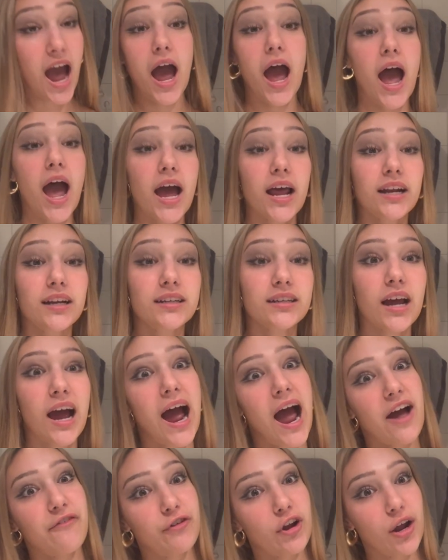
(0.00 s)
And
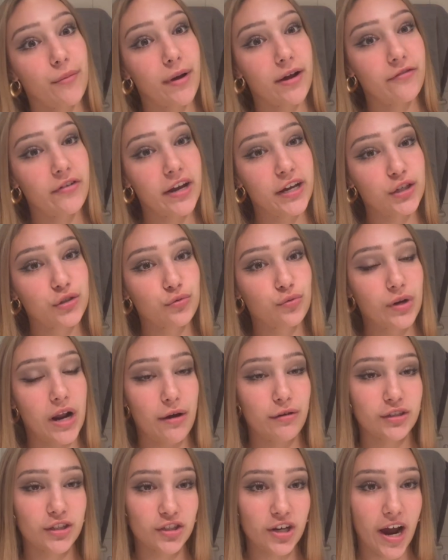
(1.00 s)
I fell on my face when I
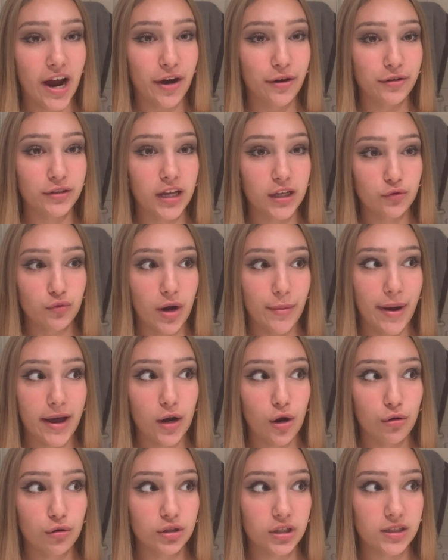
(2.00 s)
was a child. That's why my
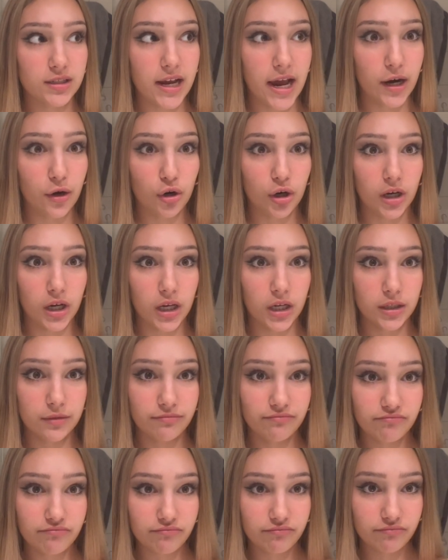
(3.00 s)
nose is like crooked.
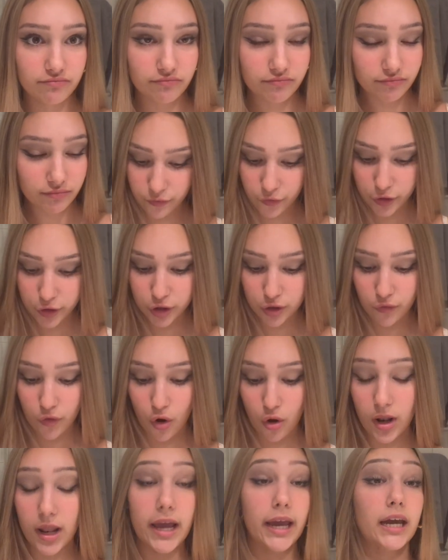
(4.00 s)
First of
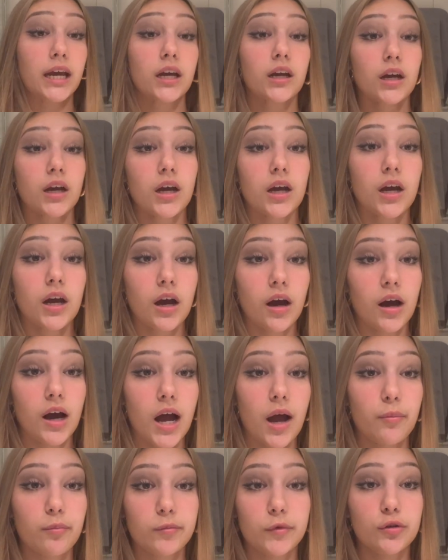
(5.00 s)
all, like,
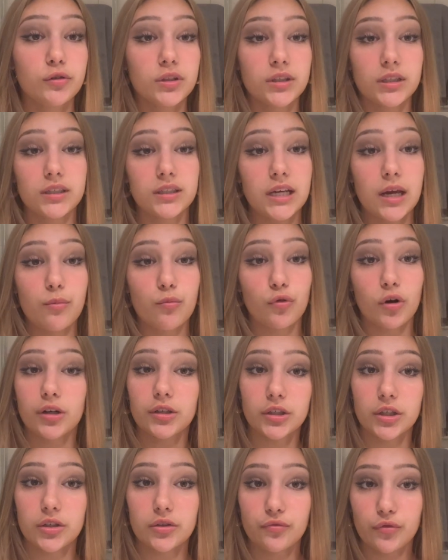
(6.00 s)
I'm using the same
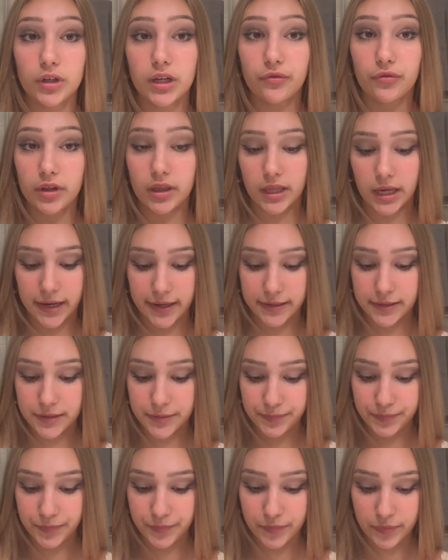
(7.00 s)
brushes for different things.
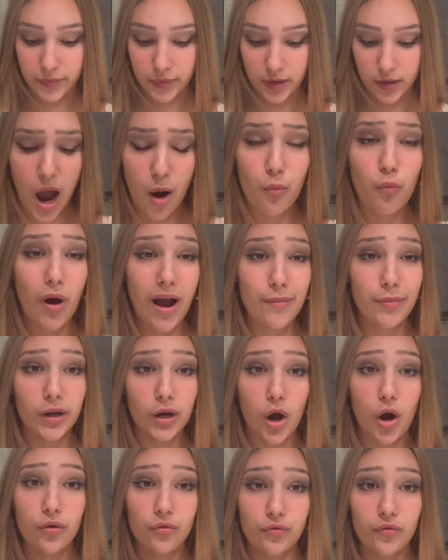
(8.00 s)
I'm wiping
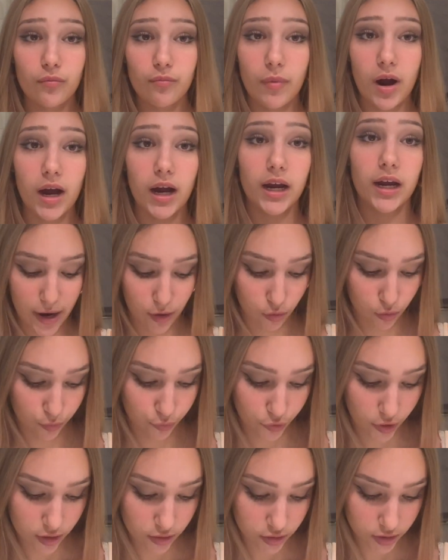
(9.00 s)
off my angled
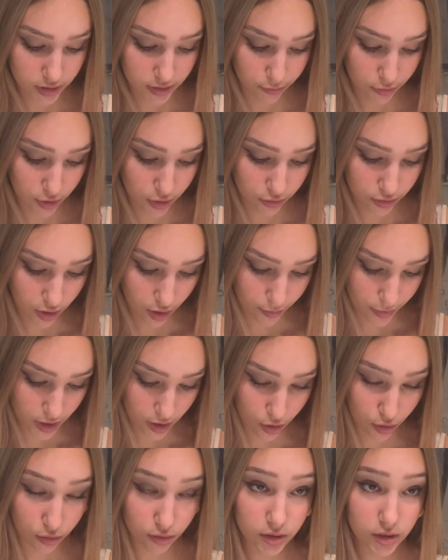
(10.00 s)
brush because I'm gonna use it on my
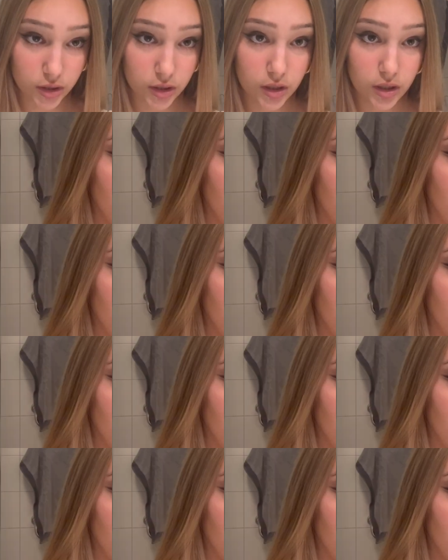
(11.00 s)
nose.